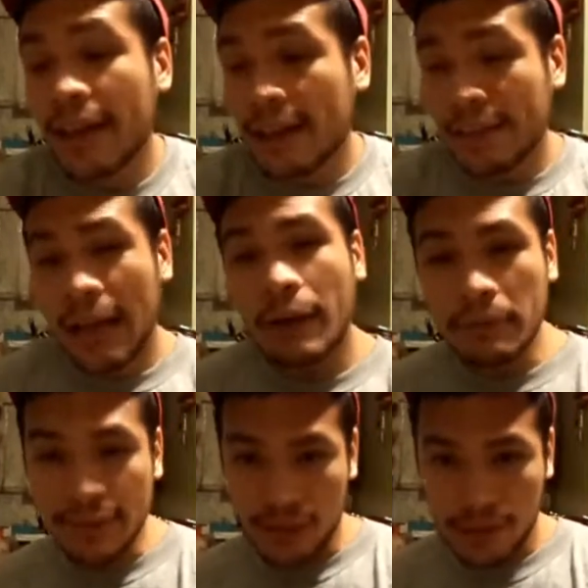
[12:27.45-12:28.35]

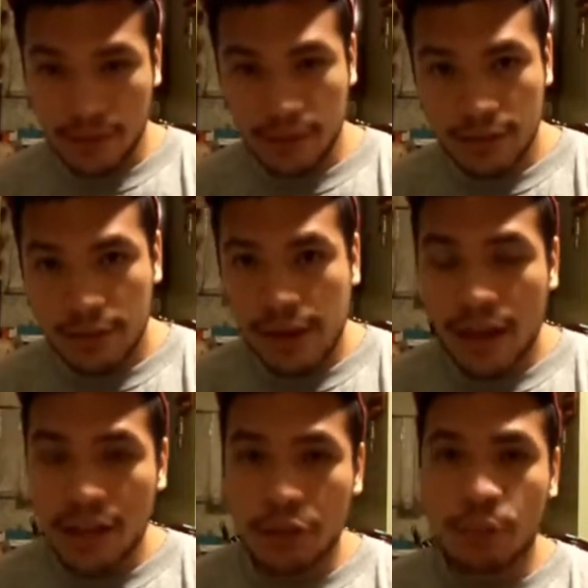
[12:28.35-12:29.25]
Nowadays,
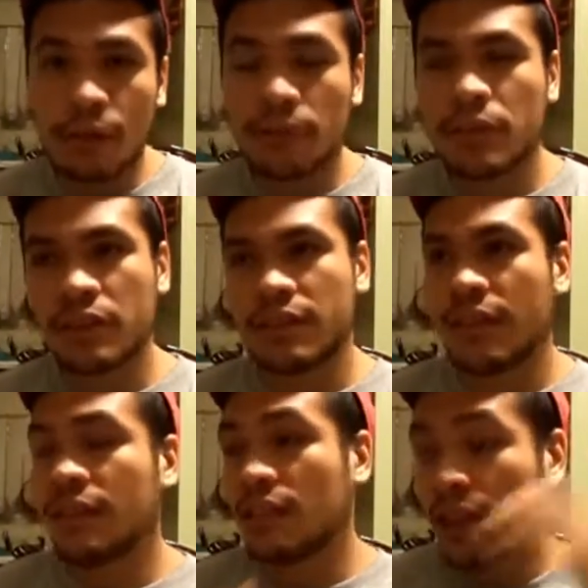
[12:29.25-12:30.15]
you have such
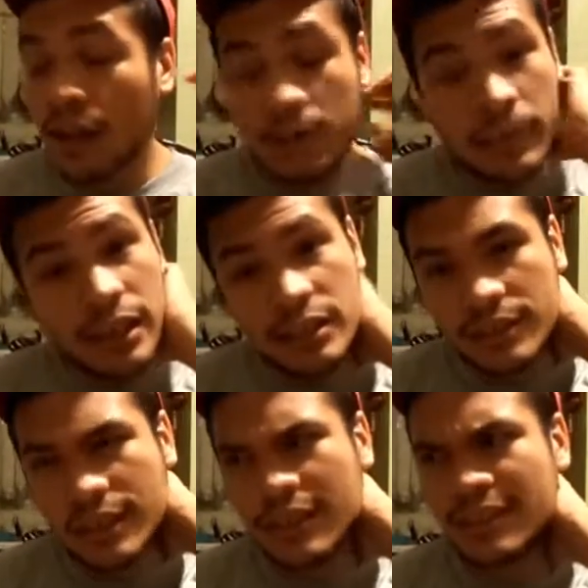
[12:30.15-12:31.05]
things as
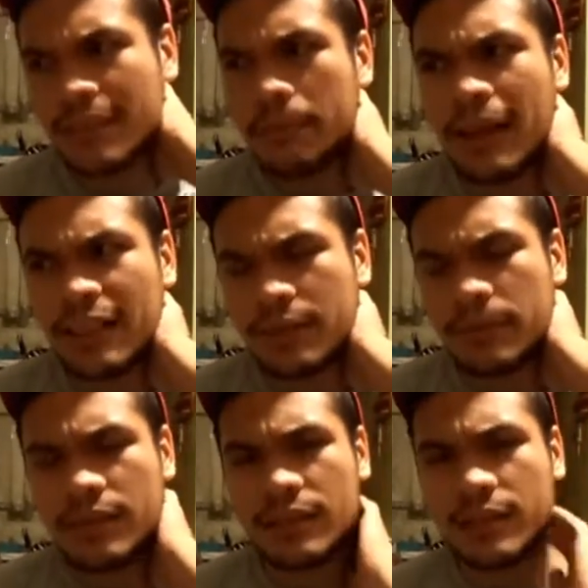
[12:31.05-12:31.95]
content management
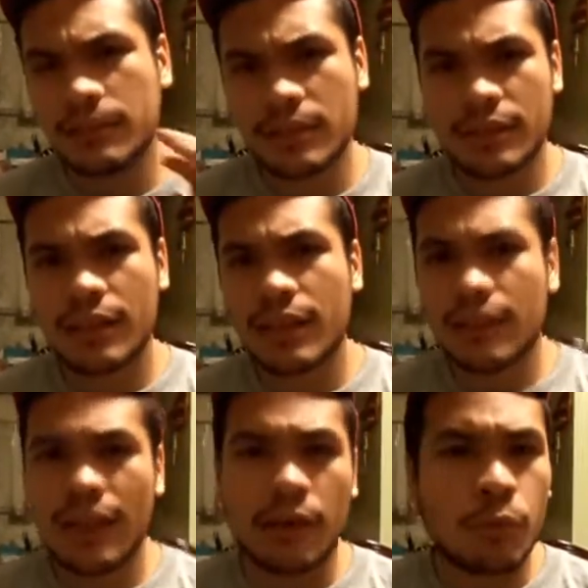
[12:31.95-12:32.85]
systems
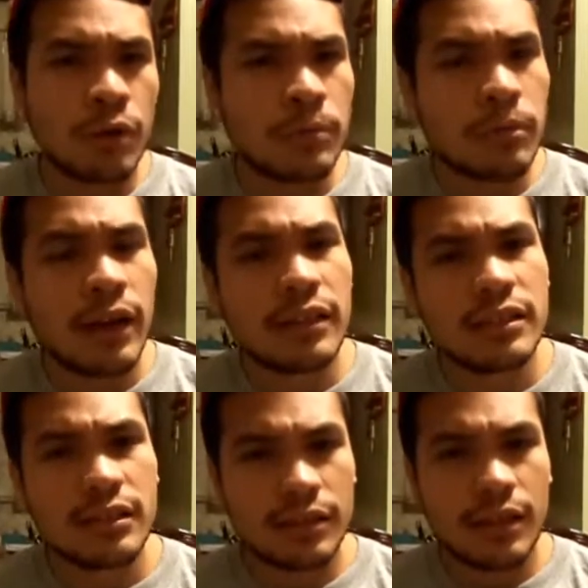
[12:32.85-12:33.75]
like
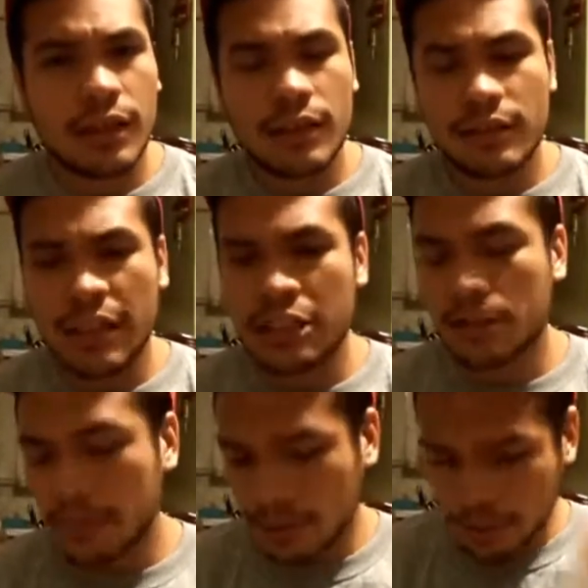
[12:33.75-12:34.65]
WordPress, Nation
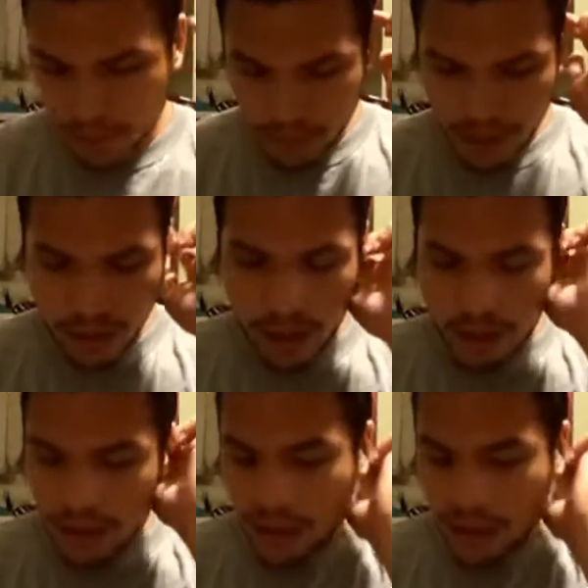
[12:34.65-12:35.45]
Builder, or whatnot.